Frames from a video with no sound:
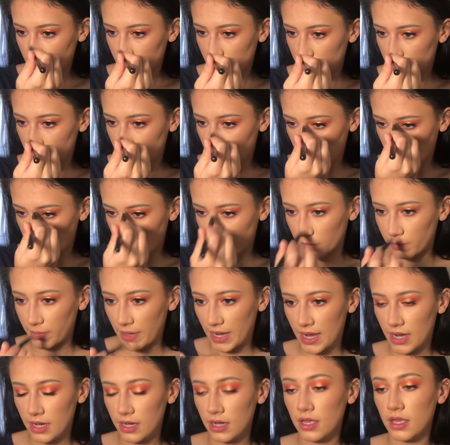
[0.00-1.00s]
Super
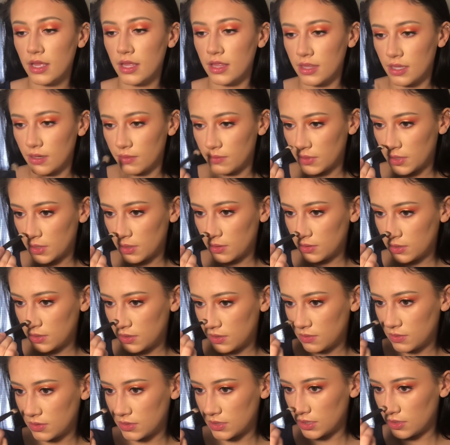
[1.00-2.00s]
bad. And then what I
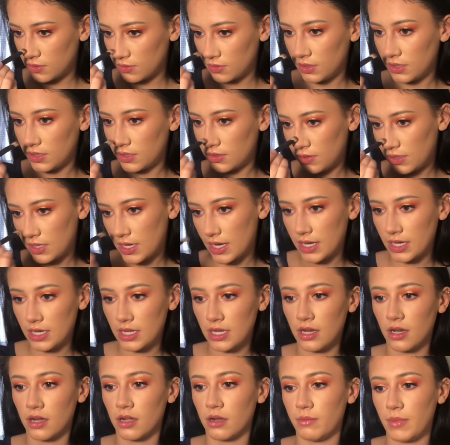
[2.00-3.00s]
used to do is I do a little
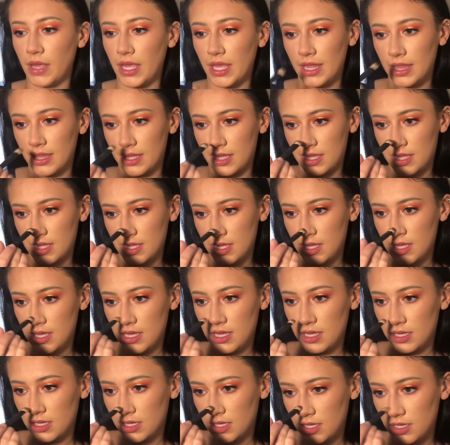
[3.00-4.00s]
line here to make it like
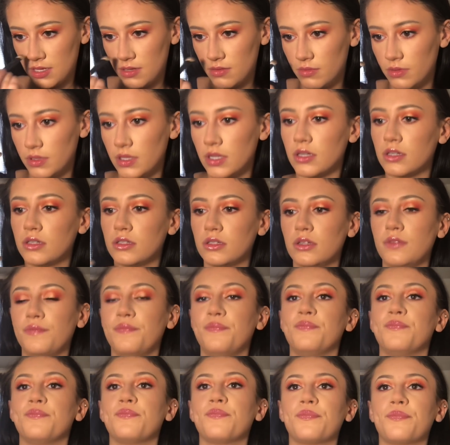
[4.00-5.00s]
cute
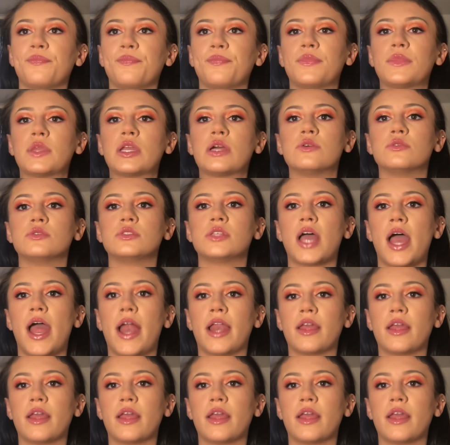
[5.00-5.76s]
little nose.